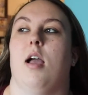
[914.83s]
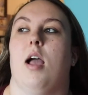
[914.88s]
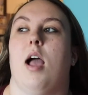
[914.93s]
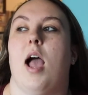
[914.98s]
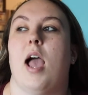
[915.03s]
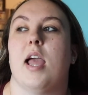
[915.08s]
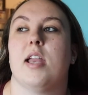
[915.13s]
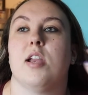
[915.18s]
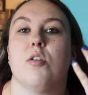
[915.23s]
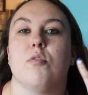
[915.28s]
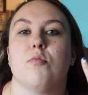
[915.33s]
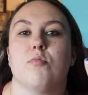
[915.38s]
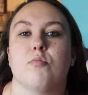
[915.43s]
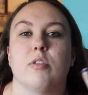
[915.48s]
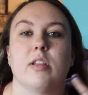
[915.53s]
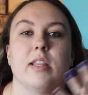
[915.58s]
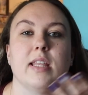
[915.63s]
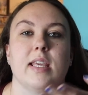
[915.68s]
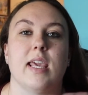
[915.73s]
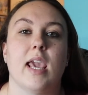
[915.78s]
I don't
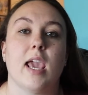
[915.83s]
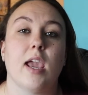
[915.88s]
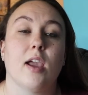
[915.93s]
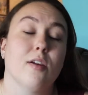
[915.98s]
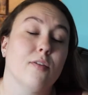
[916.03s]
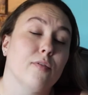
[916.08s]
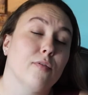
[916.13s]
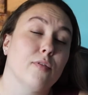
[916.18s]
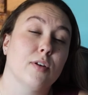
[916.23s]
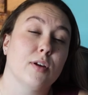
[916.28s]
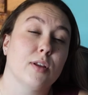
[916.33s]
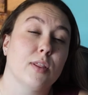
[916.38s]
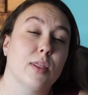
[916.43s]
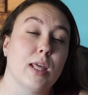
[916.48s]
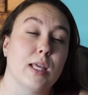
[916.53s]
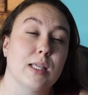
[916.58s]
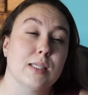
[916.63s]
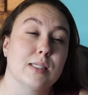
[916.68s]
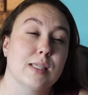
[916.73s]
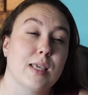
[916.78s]
really care for
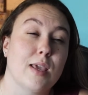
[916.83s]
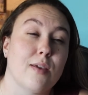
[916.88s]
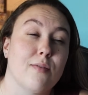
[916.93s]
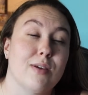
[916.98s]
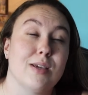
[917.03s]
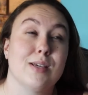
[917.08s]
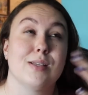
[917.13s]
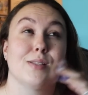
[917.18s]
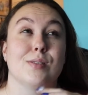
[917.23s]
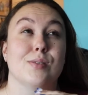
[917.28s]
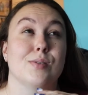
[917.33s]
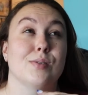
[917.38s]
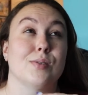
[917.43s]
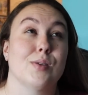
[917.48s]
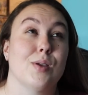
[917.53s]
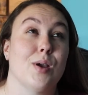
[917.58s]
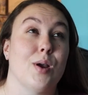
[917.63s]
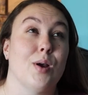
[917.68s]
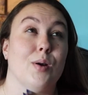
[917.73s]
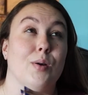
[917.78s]
Thanksgiving,
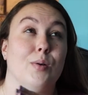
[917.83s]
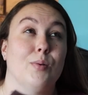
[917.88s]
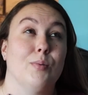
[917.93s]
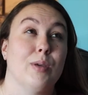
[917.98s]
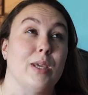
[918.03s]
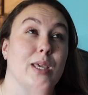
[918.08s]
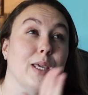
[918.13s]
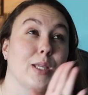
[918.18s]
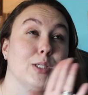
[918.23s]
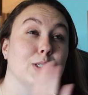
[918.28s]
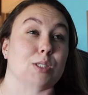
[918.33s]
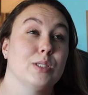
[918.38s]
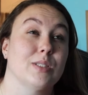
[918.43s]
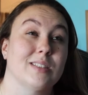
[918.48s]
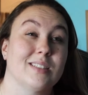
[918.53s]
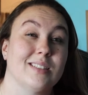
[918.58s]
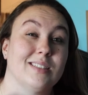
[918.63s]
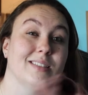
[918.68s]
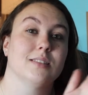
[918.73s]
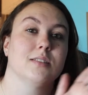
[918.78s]
so we can just
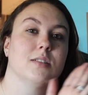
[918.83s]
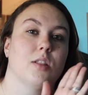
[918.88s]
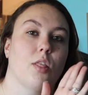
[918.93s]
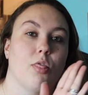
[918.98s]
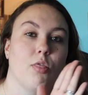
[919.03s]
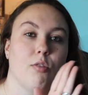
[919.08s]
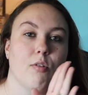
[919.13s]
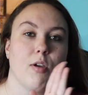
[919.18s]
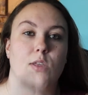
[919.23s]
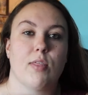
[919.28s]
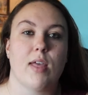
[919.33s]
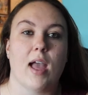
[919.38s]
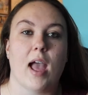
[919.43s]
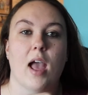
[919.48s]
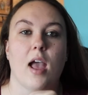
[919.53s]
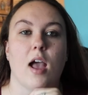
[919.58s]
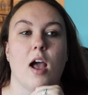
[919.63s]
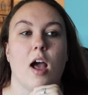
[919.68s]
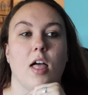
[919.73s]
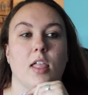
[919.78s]
throw
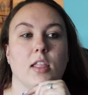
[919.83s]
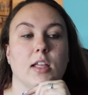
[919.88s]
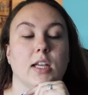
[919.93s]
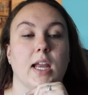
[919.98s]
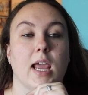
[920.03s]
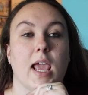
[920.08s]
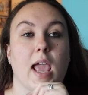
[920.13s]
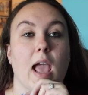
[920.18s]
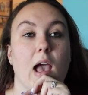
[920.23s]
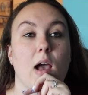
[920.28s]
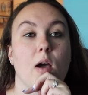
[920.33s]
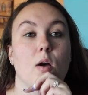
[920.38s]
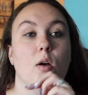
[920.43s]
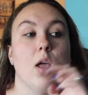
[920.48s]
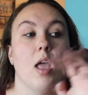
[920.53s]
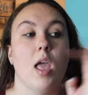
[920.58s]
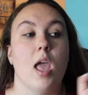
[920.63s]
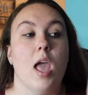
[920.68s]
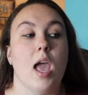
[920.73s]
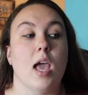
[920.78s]
that holiday out.
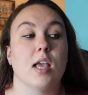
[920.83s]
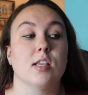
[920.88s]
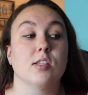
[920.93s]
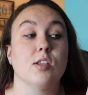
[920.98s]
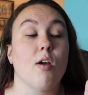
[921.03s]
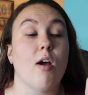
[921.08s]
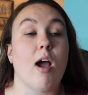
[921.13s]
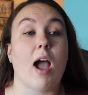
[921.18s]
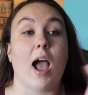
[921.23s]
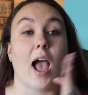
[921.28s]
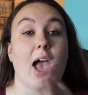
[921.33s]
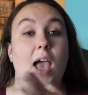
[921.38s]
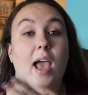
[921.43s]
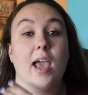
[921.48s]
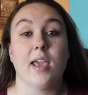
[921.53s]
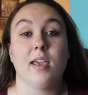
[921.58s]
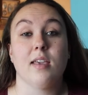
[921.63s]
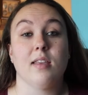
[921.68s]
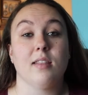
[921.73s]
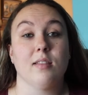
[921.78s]
So
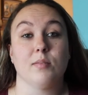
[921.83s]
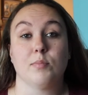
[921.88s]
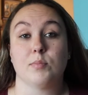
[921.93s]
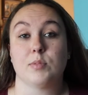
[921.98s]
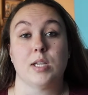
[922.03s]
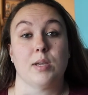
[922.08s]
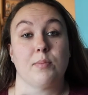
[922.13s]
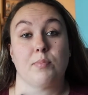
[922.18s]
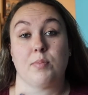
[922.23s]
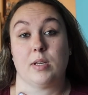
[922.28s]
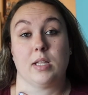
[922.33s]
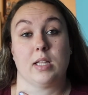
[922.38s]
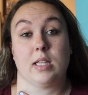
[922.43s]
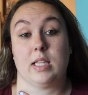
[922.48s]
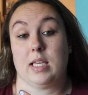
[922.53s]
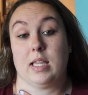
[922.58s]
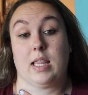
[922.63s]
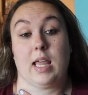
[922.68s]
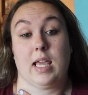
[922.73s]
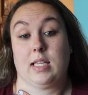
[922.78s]
I
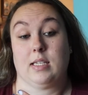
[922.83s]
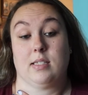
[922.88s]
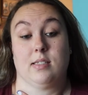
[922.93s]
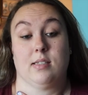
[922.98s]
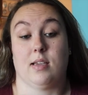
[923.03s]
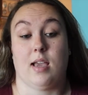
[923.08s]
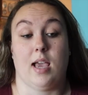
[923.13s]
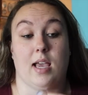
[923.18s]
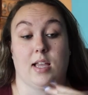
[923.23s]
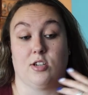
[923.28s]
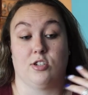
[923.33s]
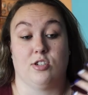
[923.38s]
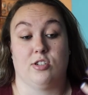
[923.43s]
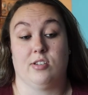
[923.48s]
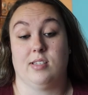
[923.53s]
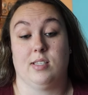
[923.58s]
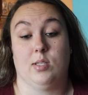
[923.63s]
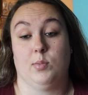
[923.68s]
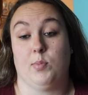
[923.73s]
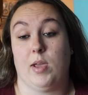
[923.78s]
typically like to
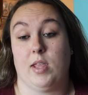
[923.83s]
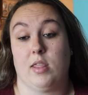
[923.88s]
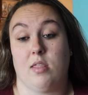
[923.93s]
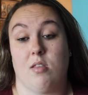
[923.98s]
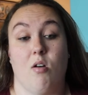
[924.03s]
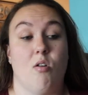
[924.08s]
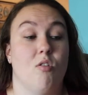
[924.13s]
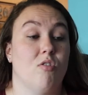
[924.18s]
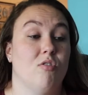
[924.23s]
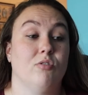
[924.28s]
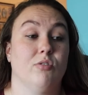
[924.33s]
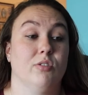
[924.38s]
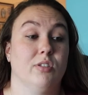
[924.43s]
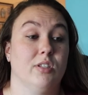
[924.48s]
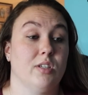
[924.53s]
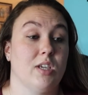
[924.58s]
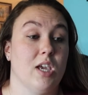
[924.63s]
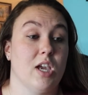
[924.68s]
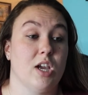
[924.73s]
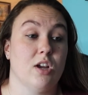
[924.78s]
actually spend the whole
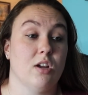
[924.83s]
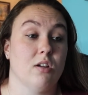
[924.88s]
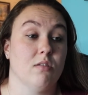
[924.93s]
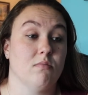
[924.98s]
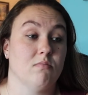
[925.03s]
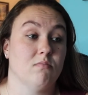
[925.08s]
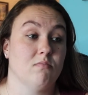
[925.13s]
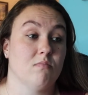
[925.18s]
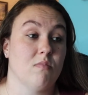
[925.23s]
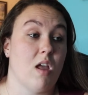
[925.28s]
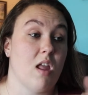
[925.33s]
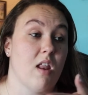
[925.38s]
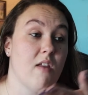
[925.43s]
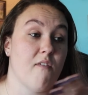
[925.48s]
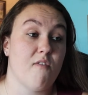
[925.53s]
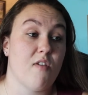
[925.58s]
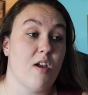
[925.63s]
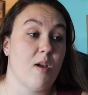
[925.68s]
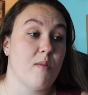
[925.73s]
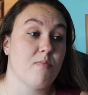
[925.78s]
year
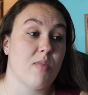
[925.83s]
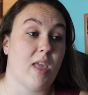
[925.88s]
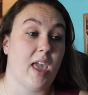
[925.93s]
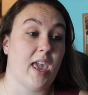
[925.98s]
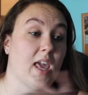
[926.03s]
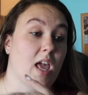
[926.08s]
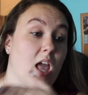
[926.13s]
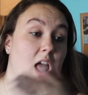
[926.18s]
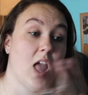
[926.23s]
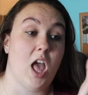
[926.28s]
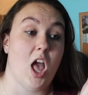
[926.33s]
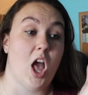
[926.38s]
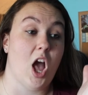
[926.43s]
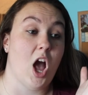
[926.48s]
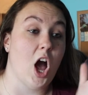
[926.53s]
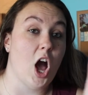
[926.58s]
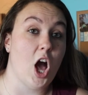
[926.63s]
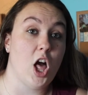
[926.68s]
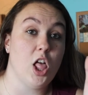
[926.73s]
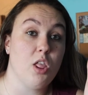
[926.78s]
from like
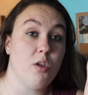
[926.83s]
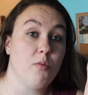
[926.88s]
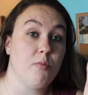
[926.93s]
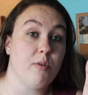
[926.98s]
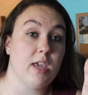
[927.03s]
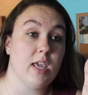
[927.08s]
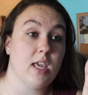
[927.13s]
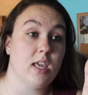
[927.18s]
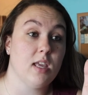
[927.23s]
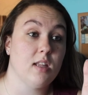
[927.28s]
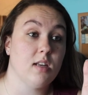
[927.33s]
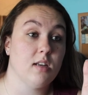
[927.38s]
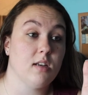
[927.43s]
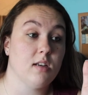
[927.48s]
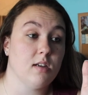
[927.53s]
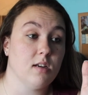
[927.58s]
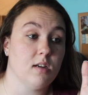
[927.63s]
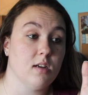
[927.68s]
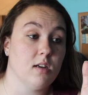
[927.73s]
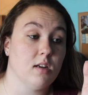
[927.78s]
Halloween,